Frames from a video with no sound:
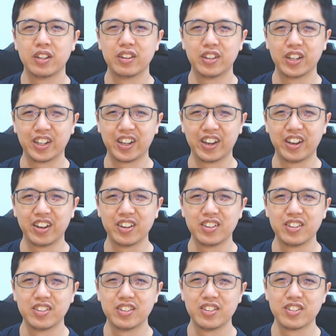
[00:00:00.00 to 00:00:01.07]
Take care,
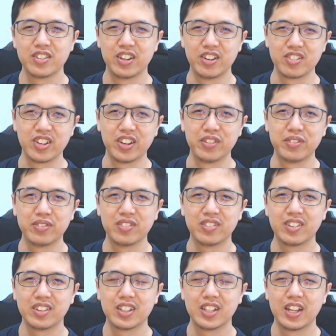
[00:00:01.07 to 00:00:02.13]
stay safe,
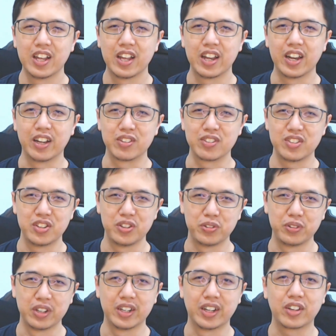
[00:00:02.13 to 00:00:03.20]
and I'll see you
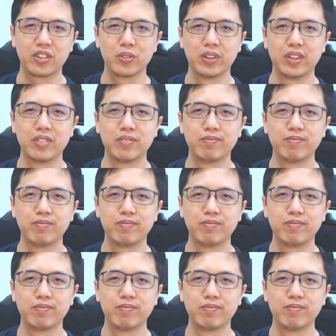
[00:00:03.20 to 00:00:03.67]
in the next one.